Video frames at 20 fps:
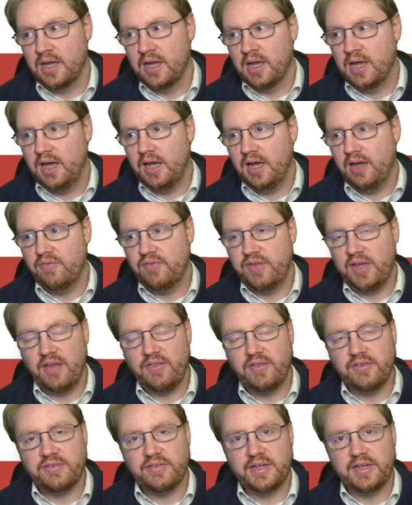The
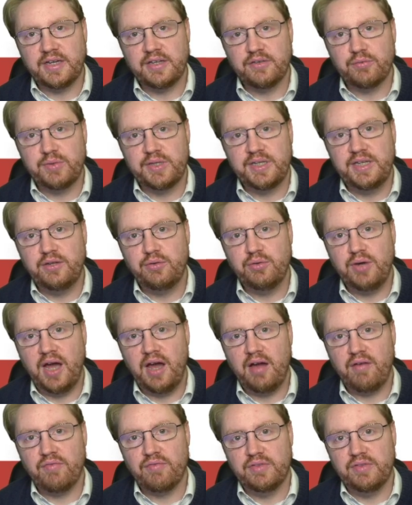other thing is we need to
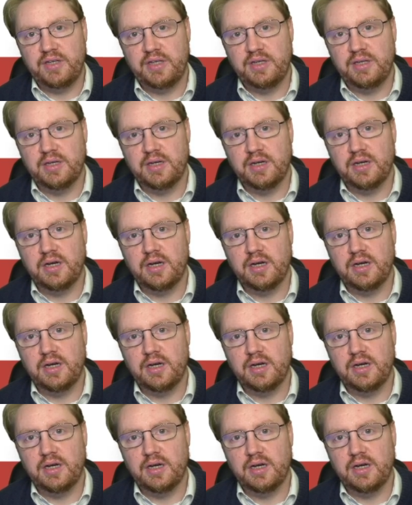have the